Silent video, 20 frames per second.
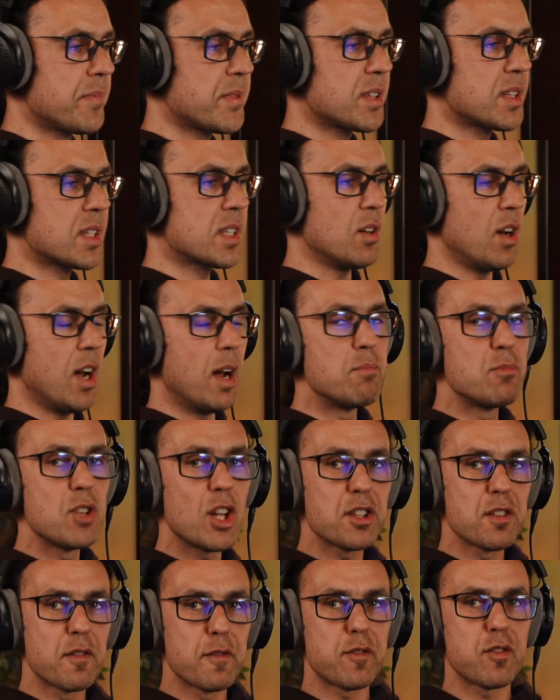So I'm
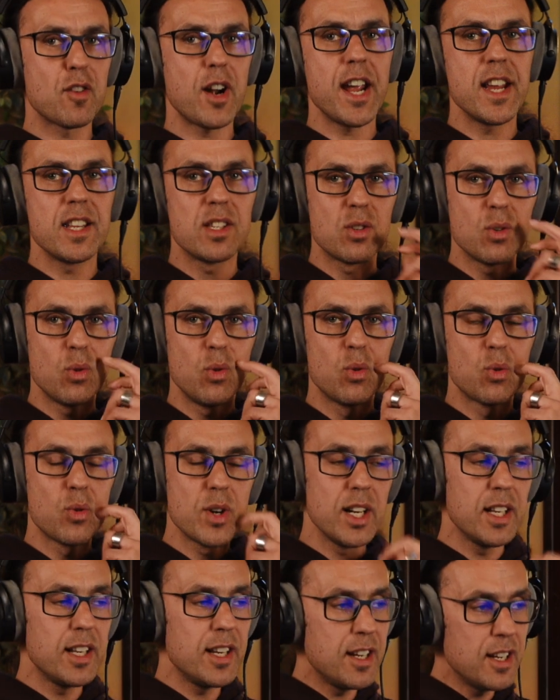not afraid to
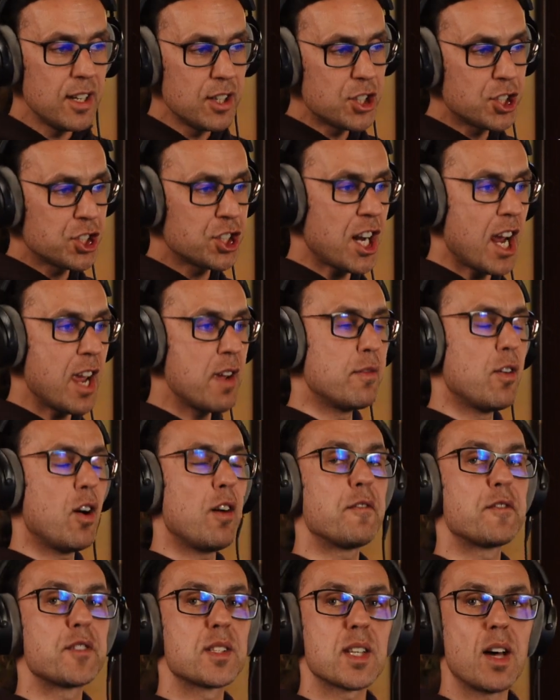really shave
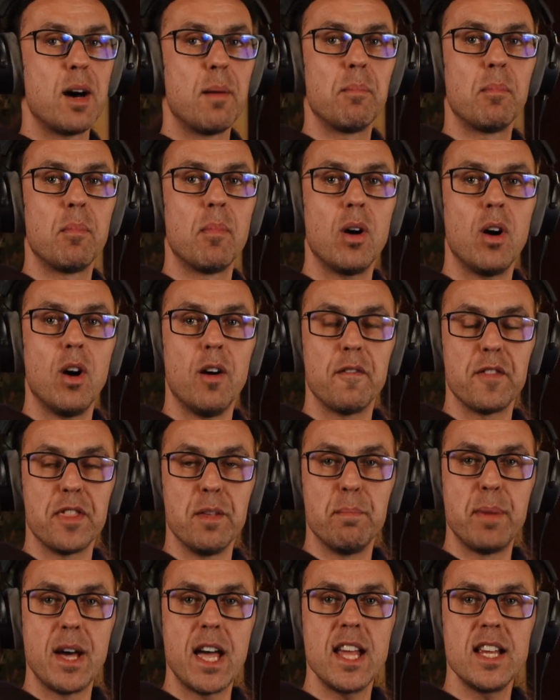off some of the
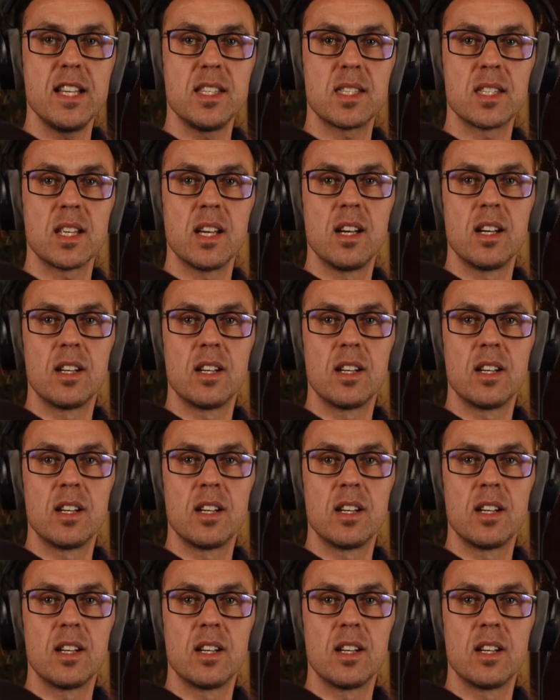bass